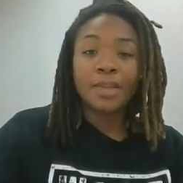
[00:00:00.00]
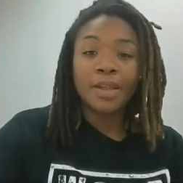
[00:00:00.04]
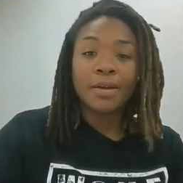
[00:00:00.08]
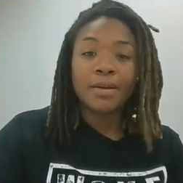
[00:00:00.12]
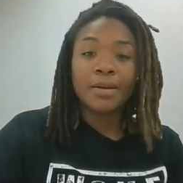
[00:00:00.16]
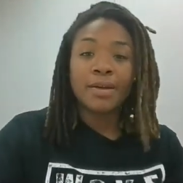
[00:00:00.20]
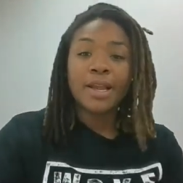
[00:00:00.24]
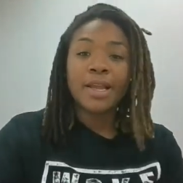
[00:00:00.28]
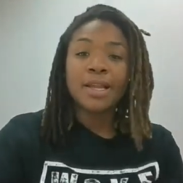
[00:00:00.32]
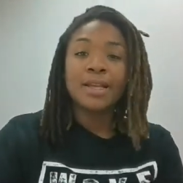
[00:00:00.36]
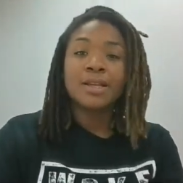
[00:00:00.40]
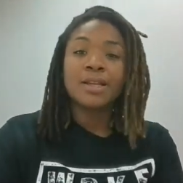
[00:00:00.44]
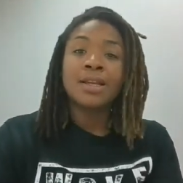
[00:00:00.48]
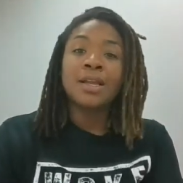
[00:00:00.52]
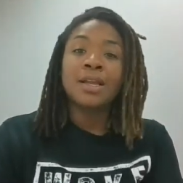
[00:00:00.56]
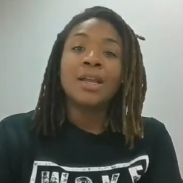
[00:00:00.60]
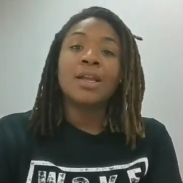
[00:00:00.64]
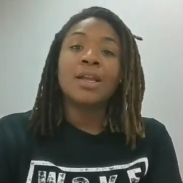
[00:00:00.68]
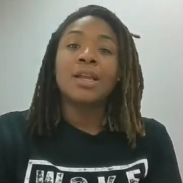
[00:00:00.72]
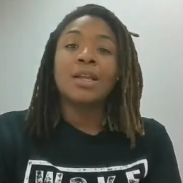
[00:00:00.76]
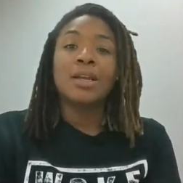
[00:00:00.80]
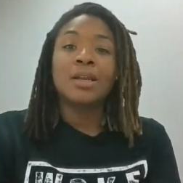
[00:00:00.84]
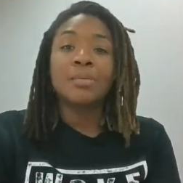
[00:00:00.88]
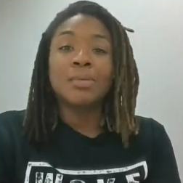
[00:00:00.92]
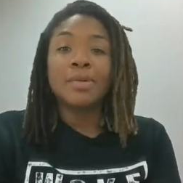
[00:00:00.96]
All right.
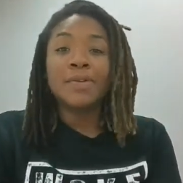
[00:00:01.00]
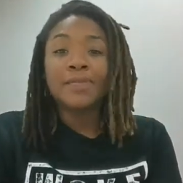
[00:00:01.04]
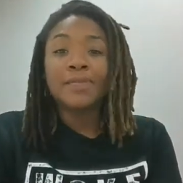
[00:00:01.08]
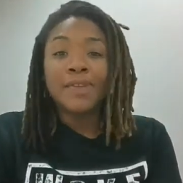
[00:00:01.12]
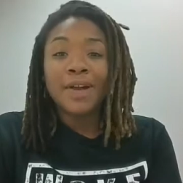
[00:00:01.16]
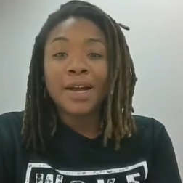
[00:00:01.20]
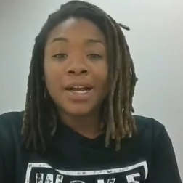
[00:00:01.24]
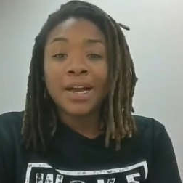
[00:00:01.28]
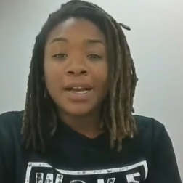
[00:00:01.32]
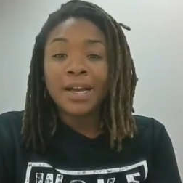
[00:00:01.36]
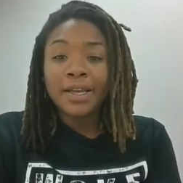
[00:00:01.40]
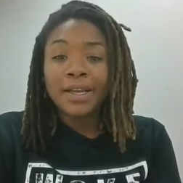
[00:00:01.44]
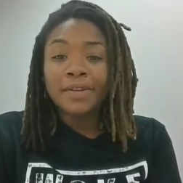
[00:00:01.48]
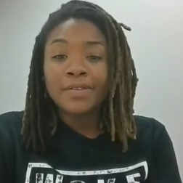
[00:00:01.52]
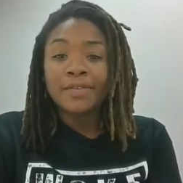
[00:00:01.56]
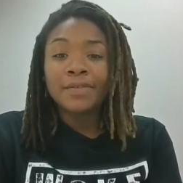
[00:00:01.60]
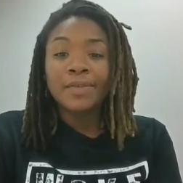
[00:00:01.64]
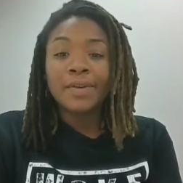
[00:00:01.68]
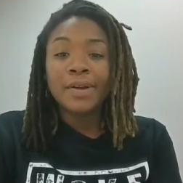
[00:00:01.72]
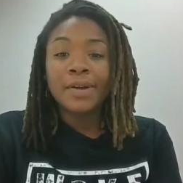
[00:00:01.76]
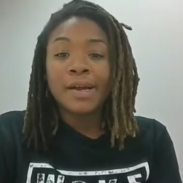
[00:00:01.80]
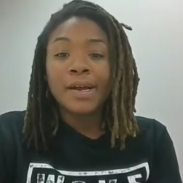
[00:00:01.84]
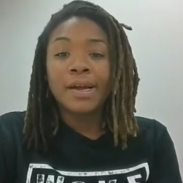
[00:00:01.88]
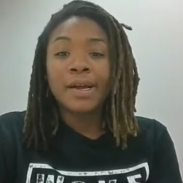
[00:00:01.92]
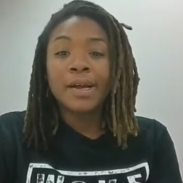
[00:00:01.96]
Number
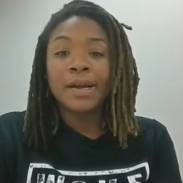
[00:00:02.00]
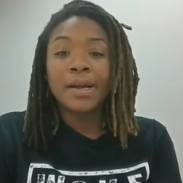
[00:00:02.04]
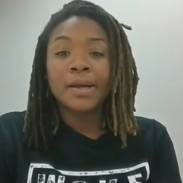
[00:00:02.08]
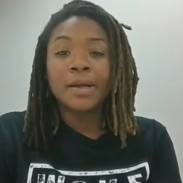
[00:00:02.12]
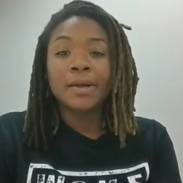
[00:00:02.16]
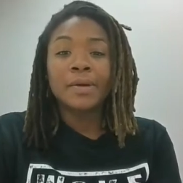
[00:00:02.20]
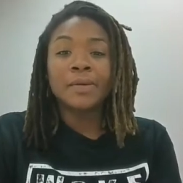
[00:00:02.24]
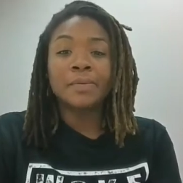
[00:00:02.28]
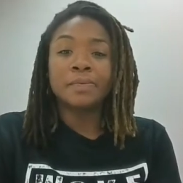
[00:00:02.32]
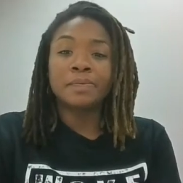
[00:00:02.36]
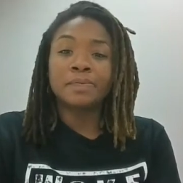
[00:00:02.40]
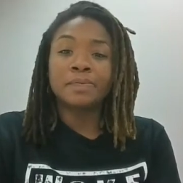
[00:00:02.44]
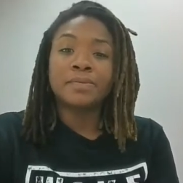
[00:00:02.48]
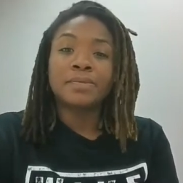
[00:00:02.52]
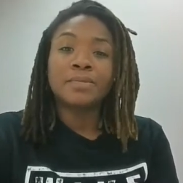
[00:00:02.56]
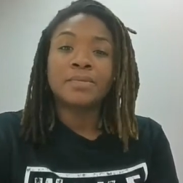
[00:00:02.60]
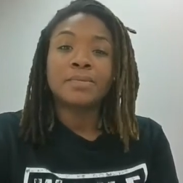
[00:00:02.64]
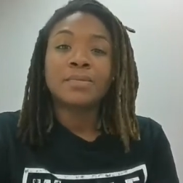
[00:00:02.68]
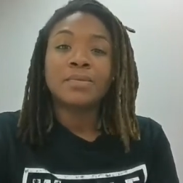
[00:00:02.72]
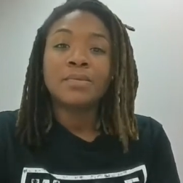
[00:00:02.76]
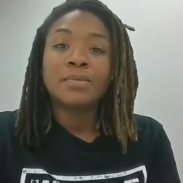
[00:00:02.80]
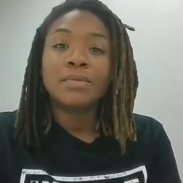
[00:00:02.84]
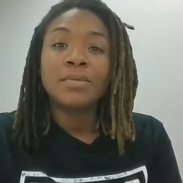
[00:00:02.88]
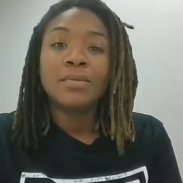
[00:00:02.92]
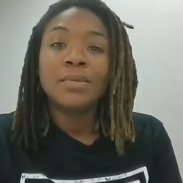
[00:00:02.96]
5,
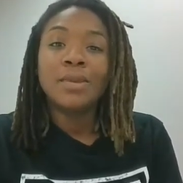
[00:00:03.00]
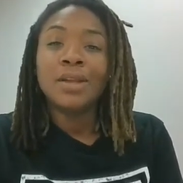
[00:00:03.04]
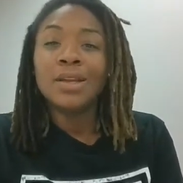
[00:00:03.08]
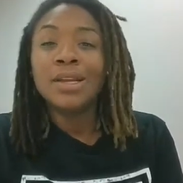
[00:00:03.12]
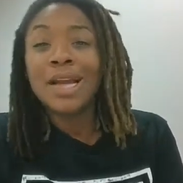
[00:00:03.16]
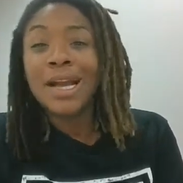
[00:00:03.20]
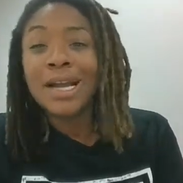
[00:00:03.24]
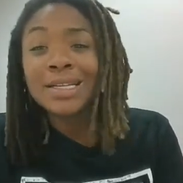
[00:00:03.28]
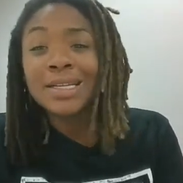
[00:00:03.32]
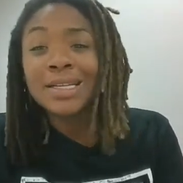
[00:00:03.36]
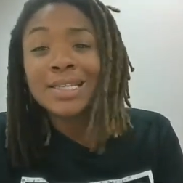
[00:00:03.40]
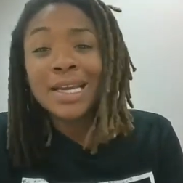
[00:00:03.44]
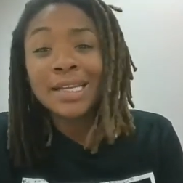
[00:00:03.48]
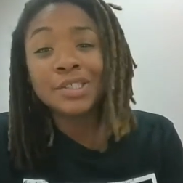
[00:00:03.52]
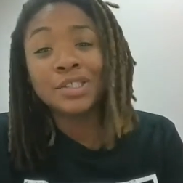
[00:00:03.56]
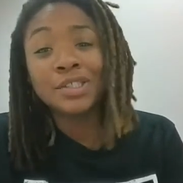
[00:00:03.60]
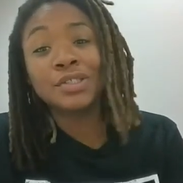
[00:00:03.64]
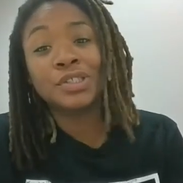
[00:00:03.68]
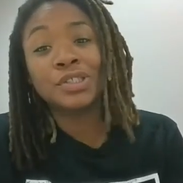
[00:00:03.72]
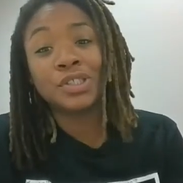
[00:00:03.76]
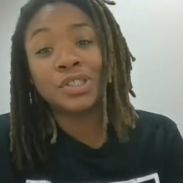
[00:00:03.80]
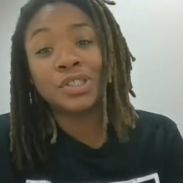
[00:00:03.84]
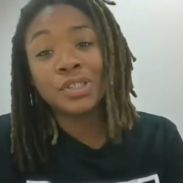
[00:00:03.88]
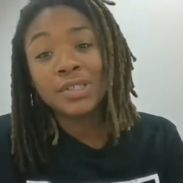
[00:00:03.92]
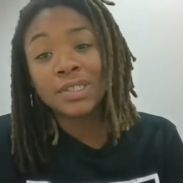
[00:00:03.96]
contact
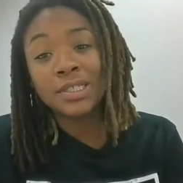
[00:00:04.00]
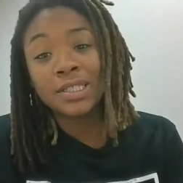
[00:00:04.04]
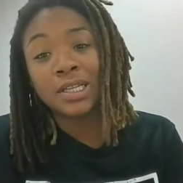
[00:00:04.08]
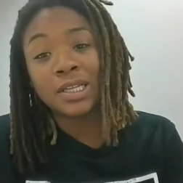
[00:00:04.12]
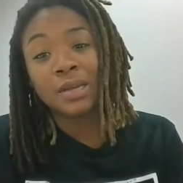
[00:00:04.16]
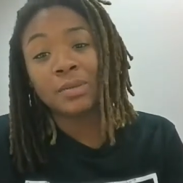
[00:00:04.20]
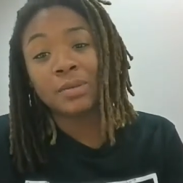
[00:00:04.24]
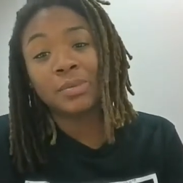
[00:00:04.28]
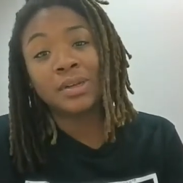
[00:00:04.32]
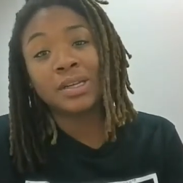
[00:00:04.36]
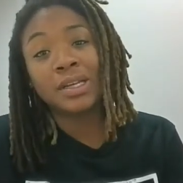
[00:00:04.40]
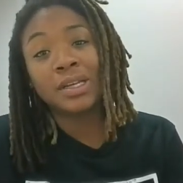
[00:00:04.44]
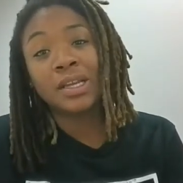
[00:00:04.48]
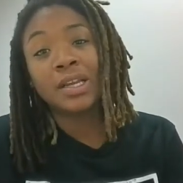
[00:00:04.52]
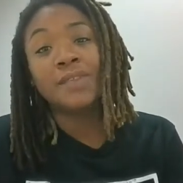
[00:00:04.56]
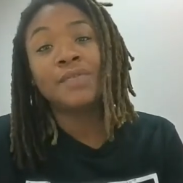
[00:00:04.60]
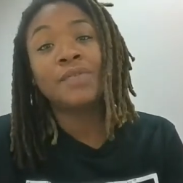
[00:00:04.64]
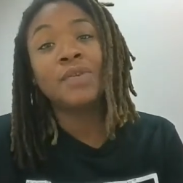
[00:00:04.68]
your insurance company.